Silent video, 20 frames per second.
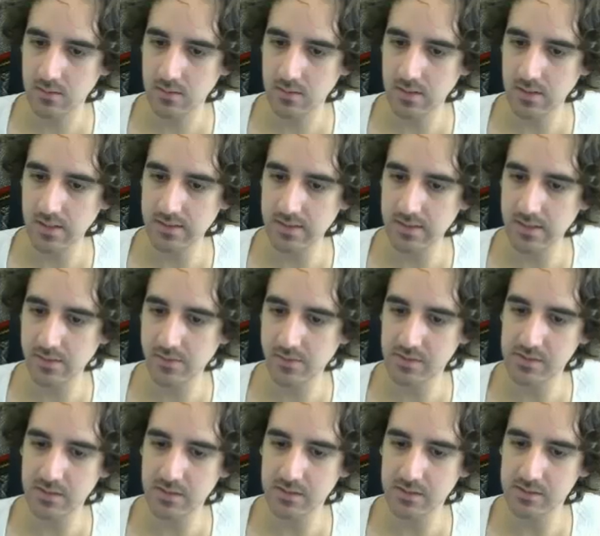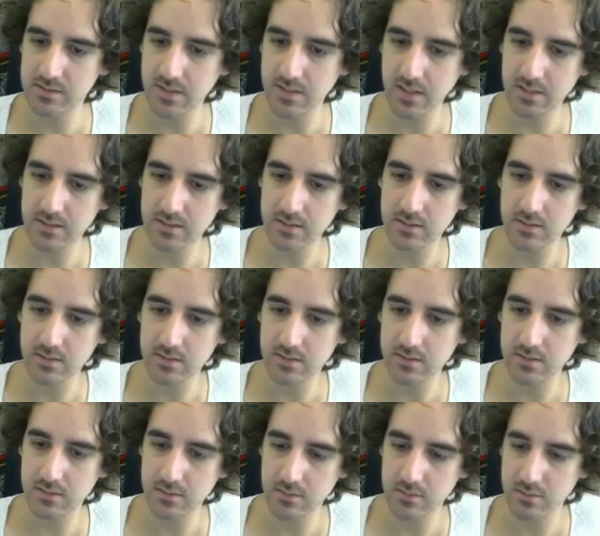Yeah, they never intersect,
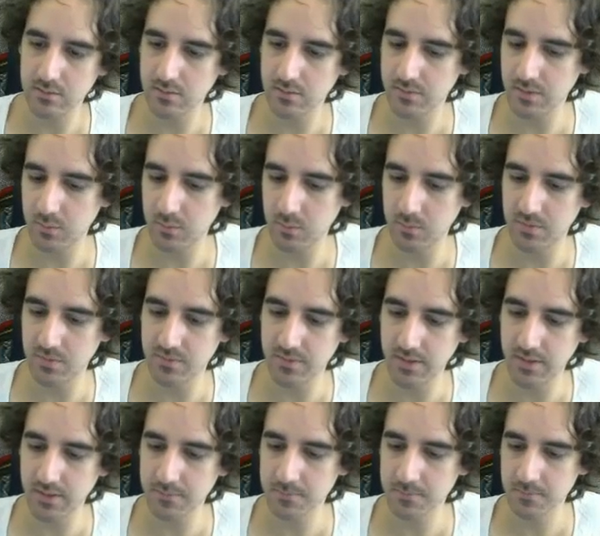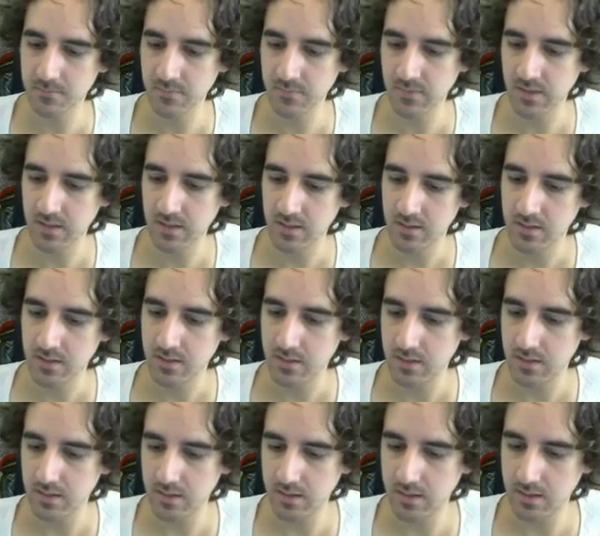so I think we'll be fine.
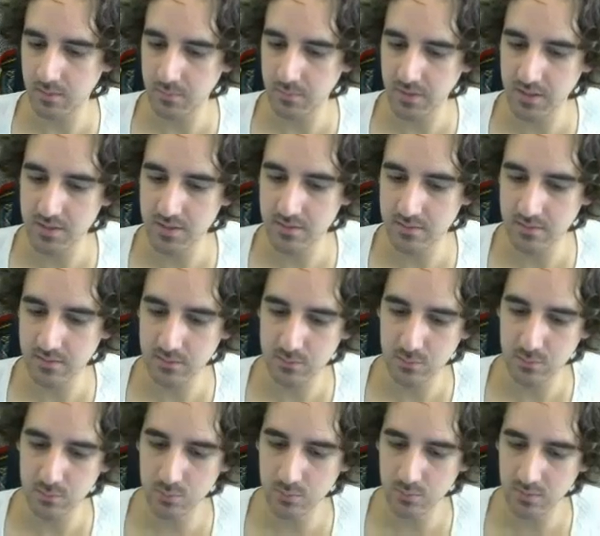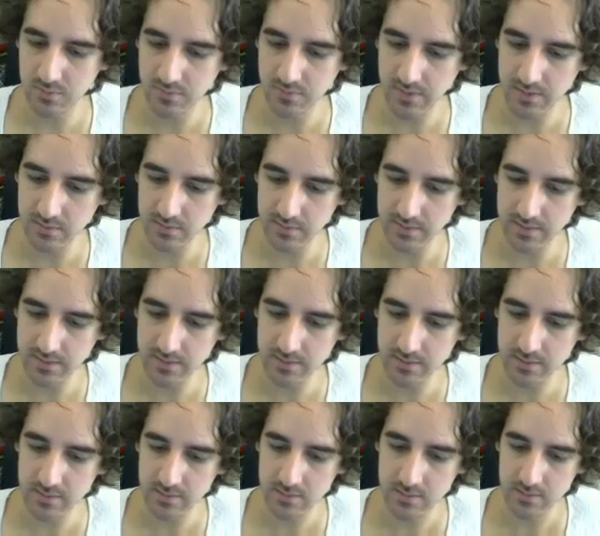I might just need to do a final
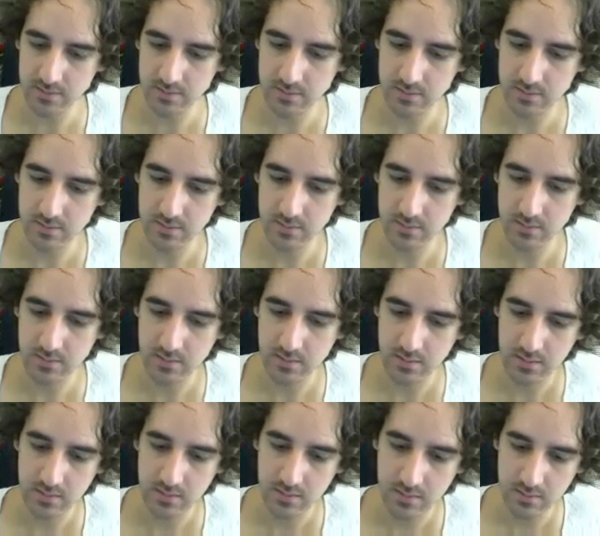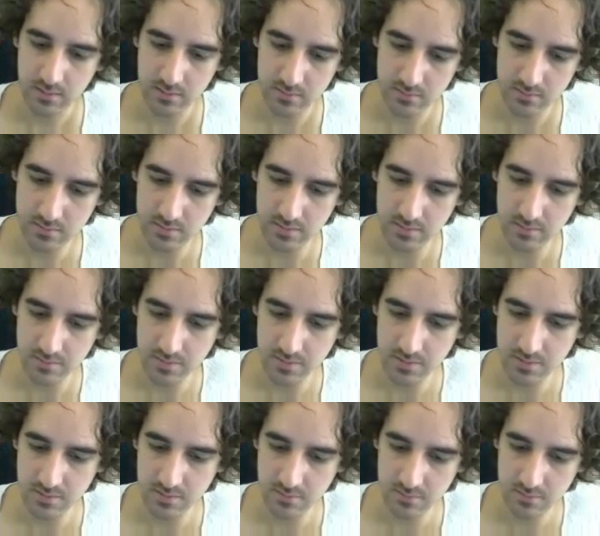in so that the
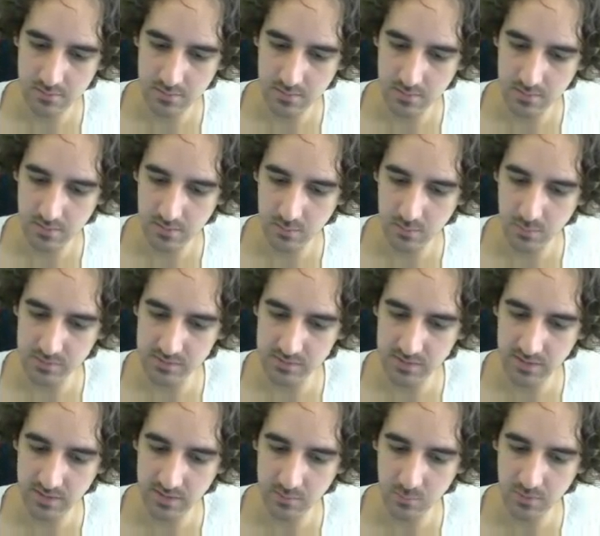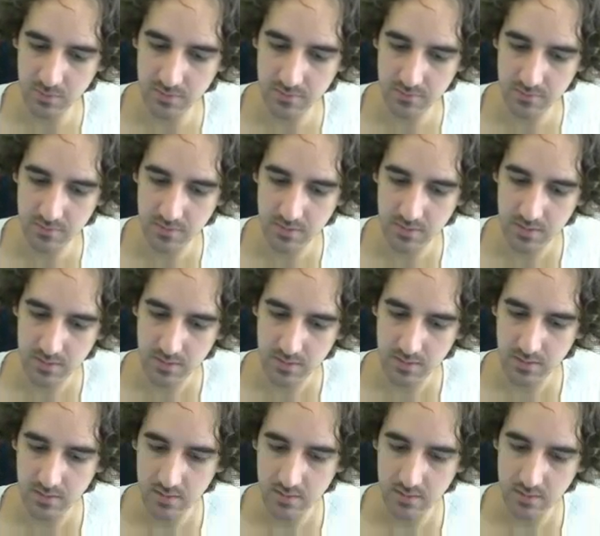region that we're dealing with
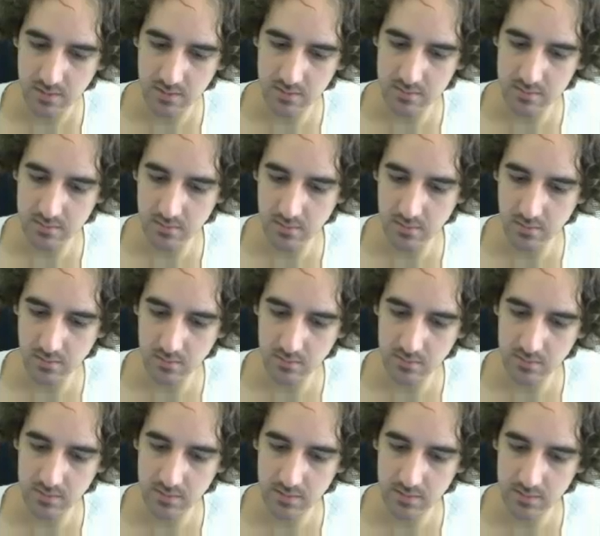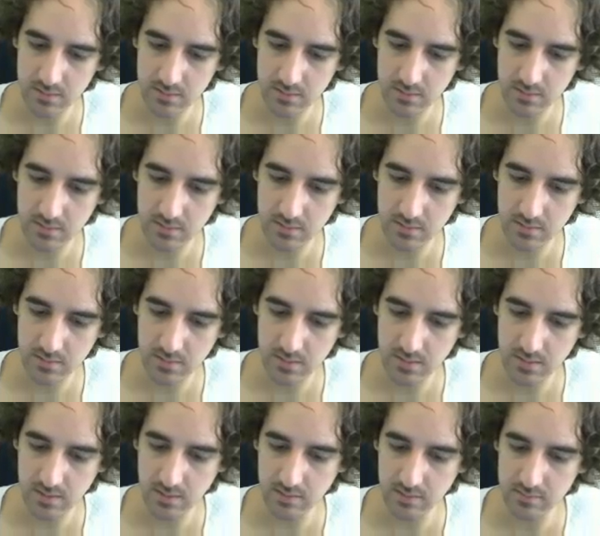is only
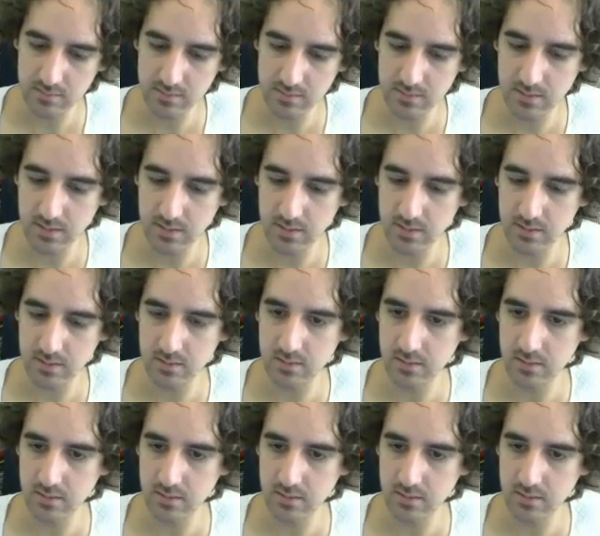outside